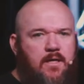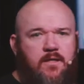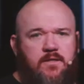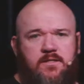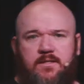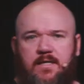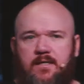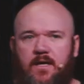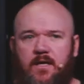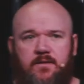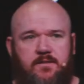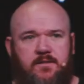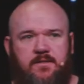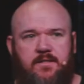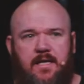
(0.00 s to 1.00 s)
Don't, st-
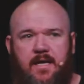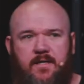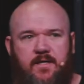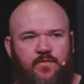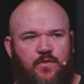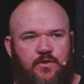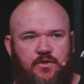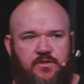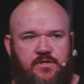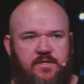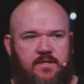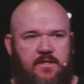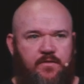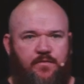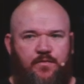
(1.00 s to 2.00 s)
don't stand if you, do,
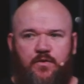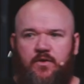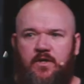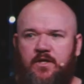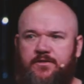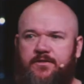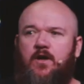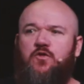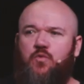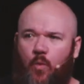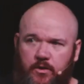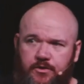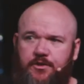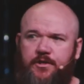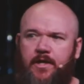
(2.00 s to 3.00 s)
if you don't
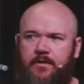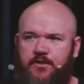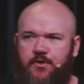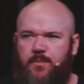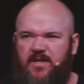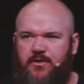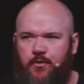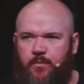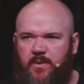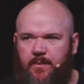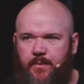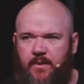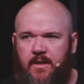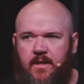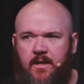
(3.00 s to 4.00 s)
want to go and speak to
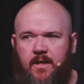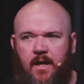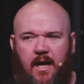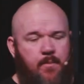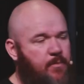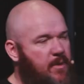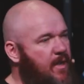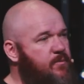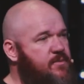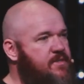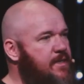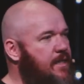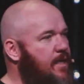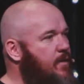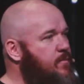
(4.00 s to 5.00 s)
people. I'm, I'm,
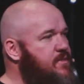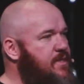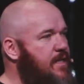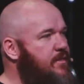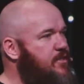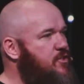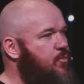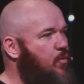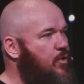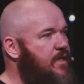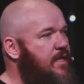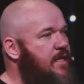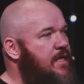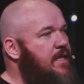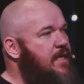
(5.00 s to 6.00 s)
I'm saying this
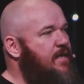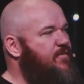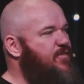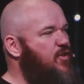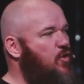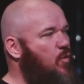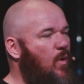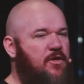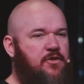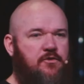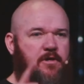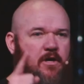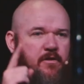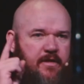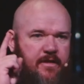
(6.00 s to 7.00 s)
morning if you're the one you
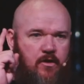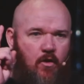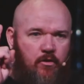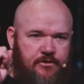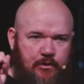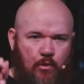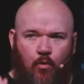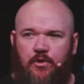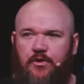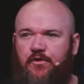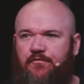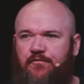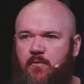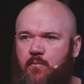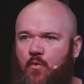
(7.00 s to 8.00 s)
know that God's calling
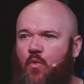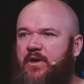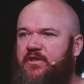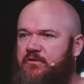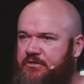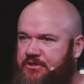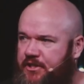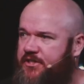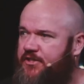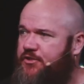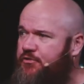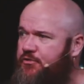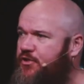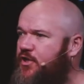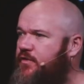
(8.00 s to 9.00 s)
you for more and you're just
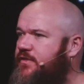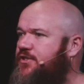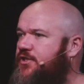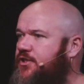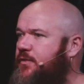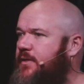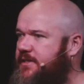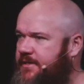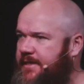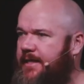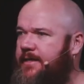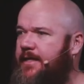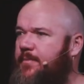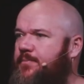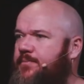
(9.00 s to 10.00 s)
too nervous to do it,
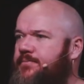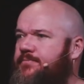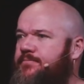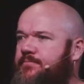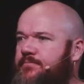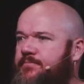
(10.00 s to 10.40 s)
stand up.